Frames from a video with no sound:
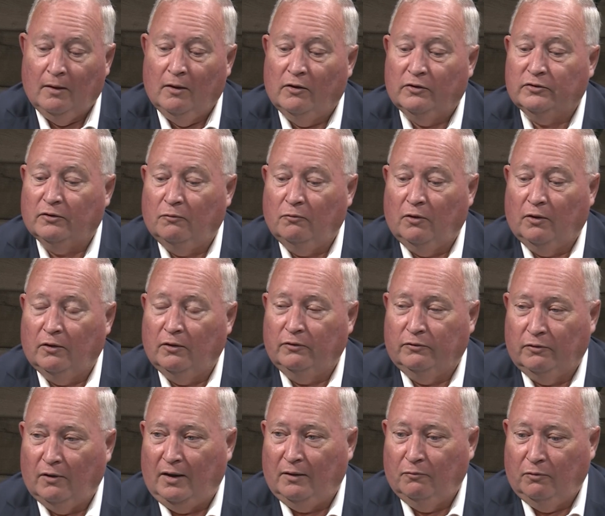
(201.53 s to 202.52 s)
So we're going to
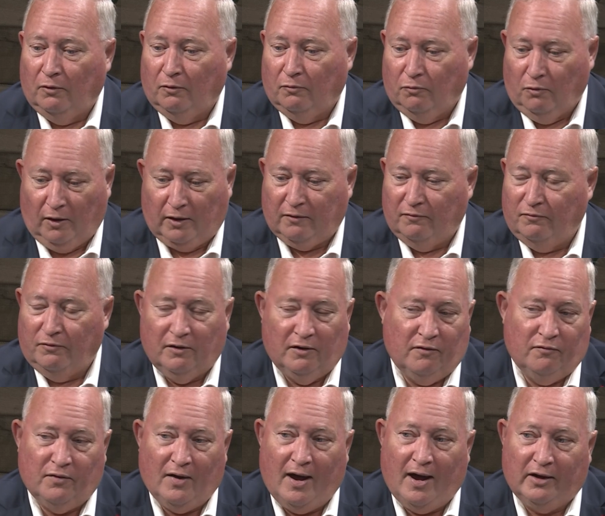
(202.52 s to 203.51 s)
try. We're working very
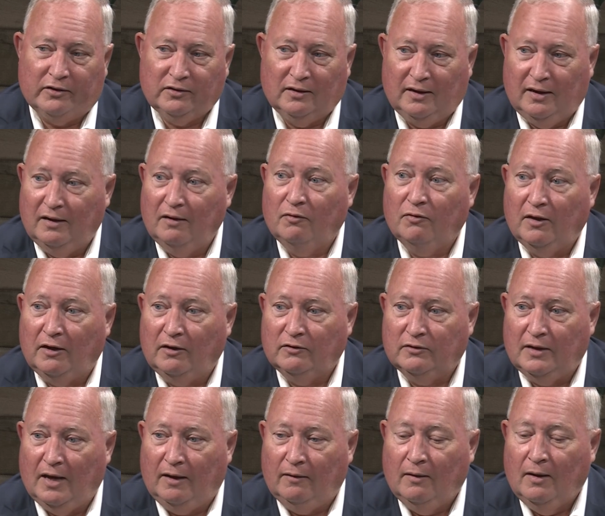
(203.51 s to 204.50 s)
fast and getting things
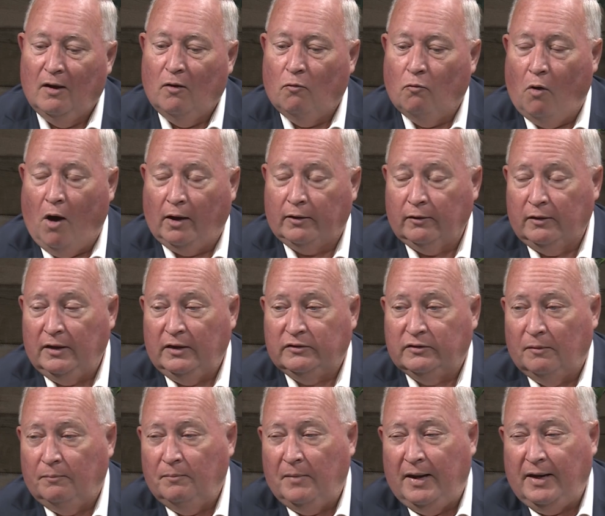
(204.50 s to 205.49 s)
done. Water is
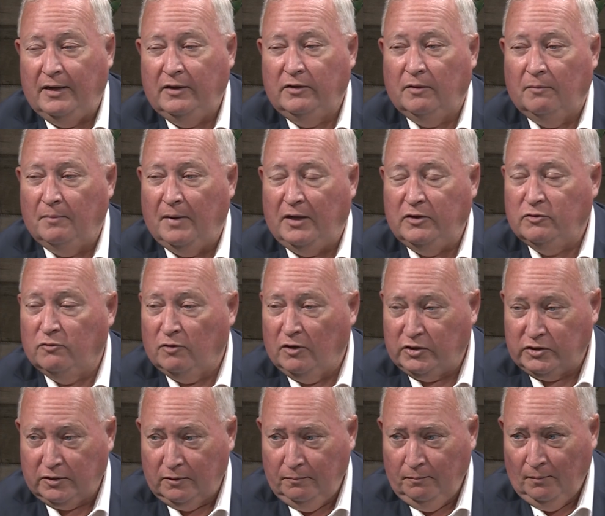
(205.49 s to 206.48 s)
a major
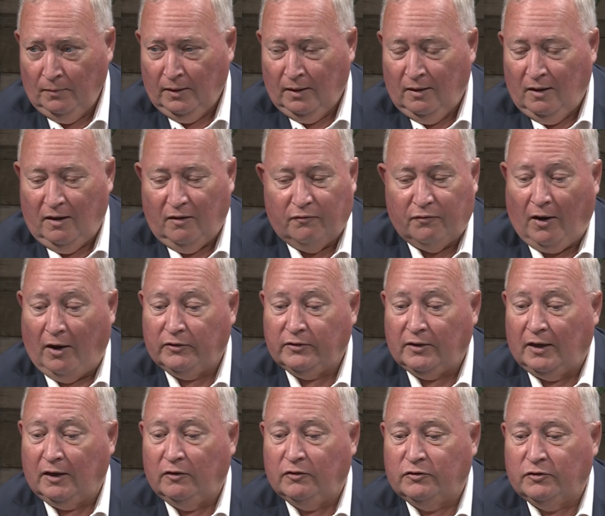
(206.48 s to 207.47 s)
issue. As far as
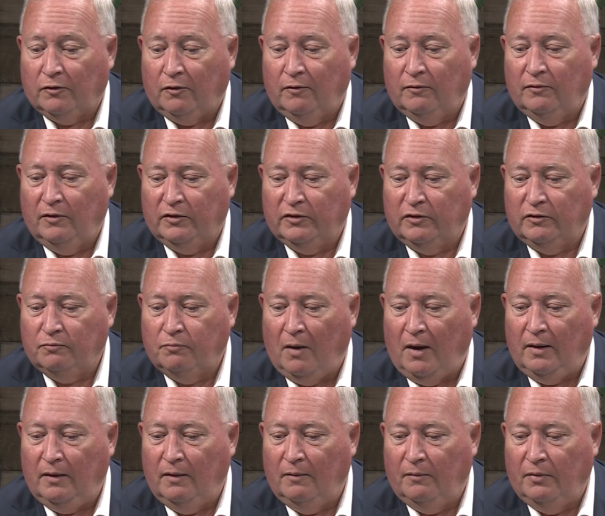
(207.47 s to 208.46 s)
I'm concerned, this is
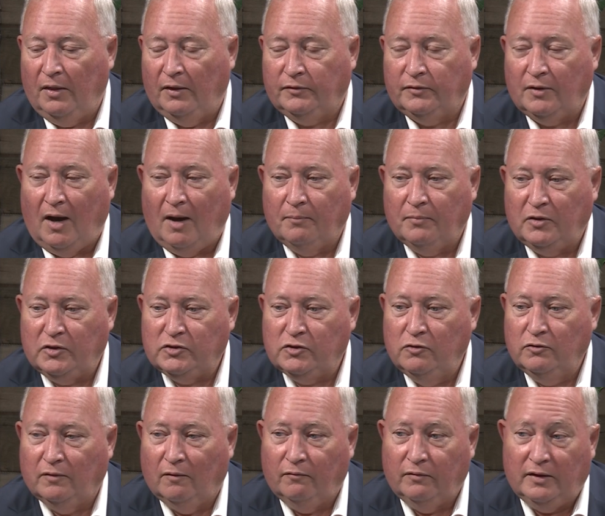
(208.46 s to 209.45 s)
one of the top
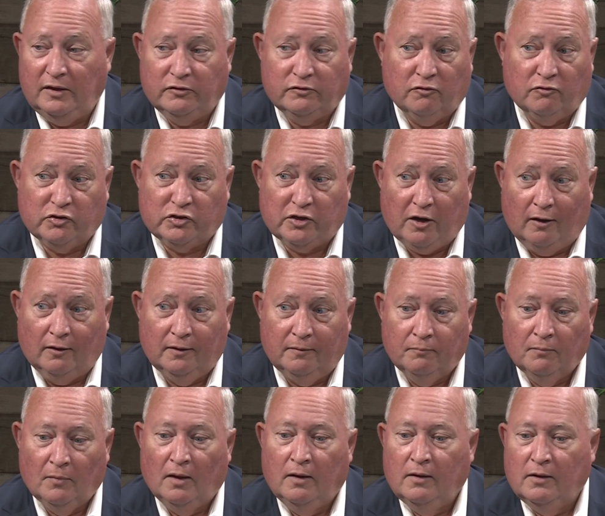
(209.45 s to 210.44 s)
issues of Eastern Charlotte.
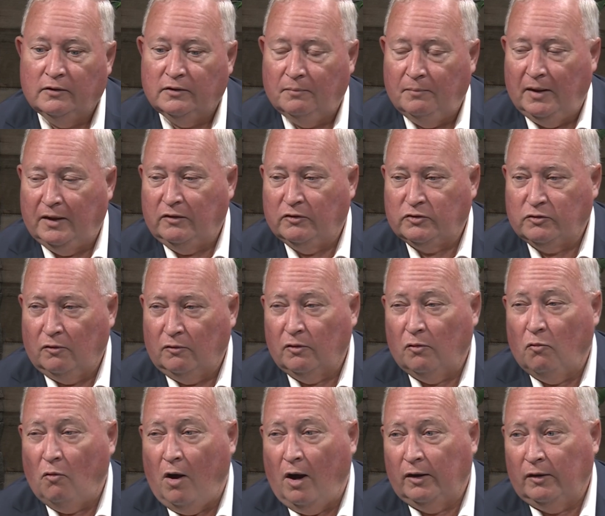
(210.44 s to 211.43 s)
To making sure the
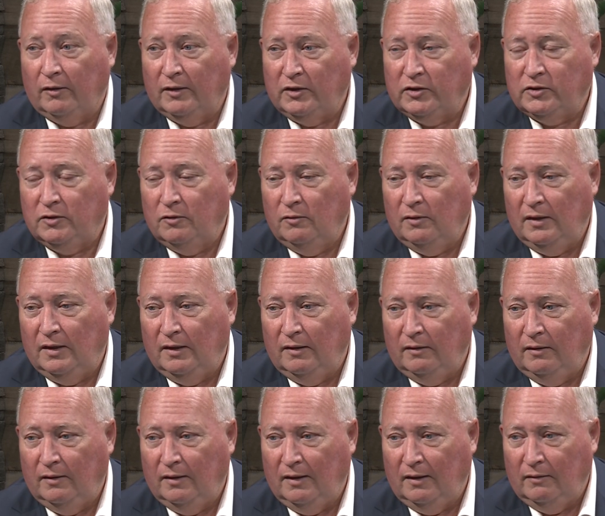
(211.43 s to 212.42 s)
water issue
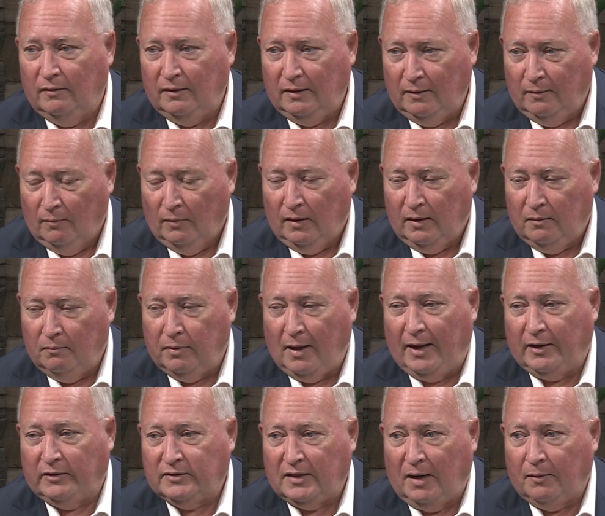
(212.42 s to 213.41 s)
in
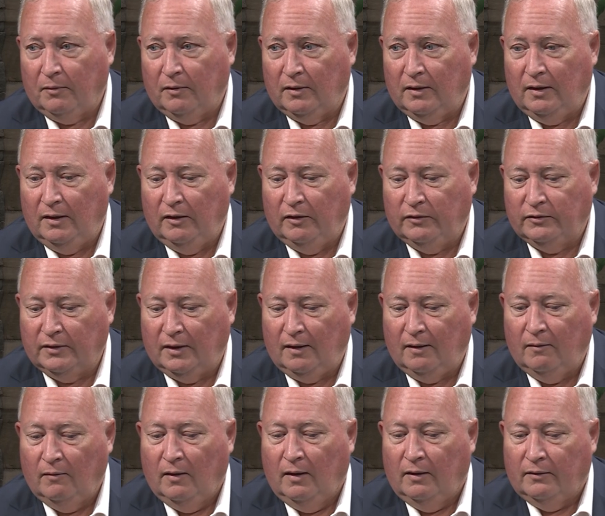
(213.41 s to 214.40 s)
Blacks Harbour is
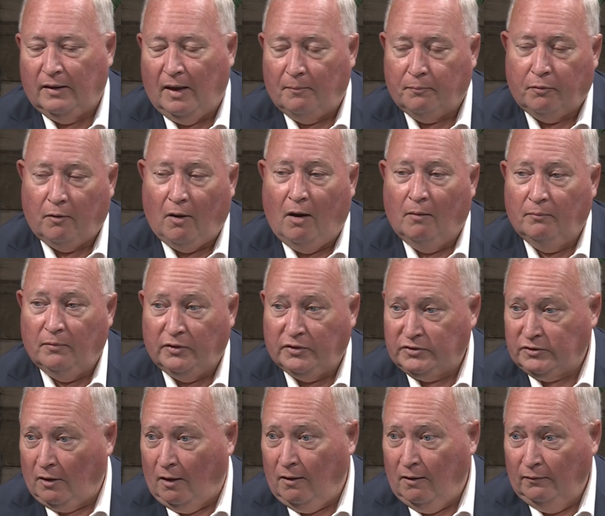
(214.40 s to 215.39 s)
that problem is
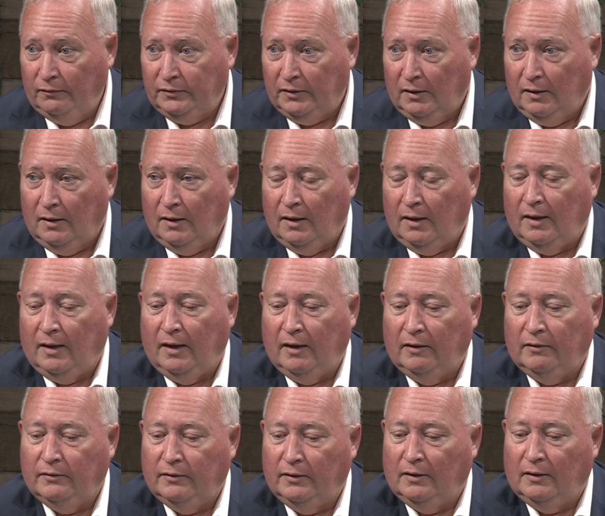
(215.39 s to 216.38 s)
solved,
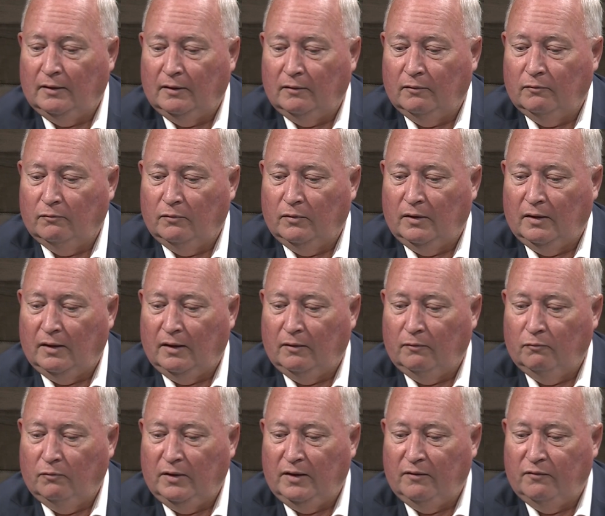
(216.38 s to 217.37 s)

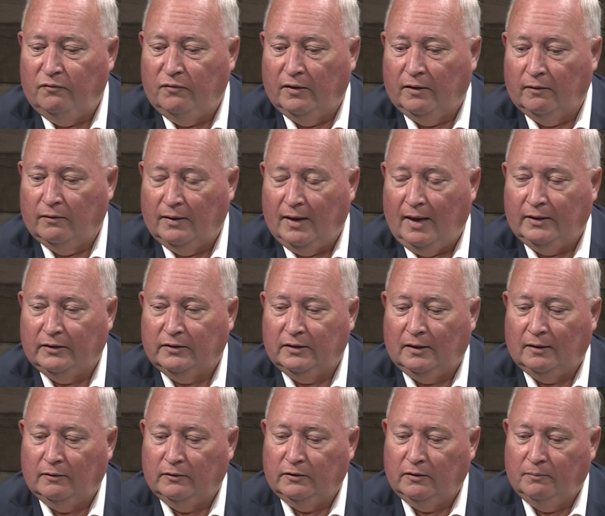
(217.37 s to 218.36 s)
and we figure that
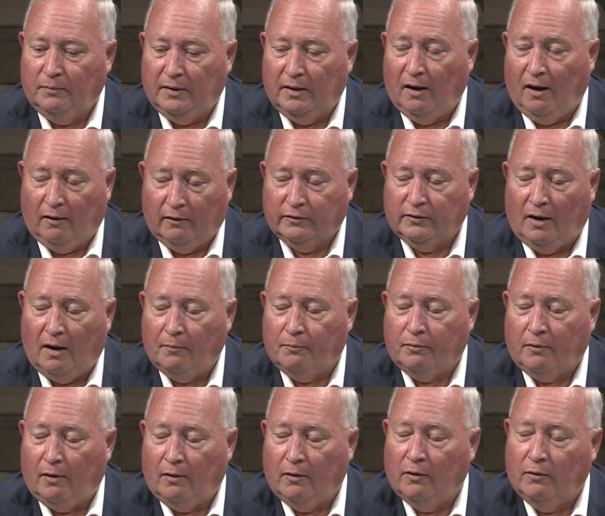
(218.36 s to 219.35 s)
to be our top
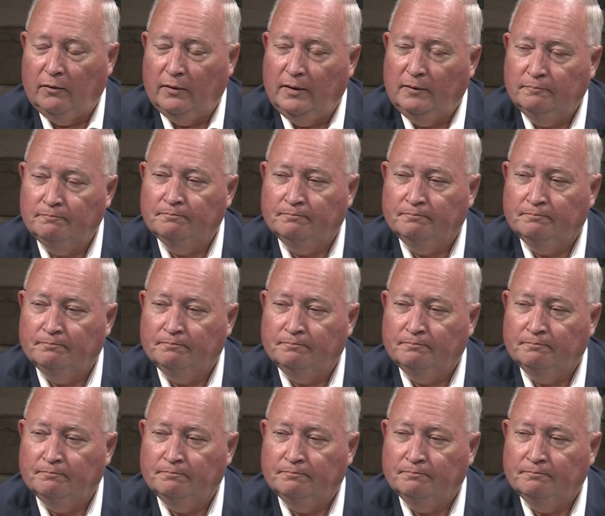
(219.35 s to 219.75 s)
priority.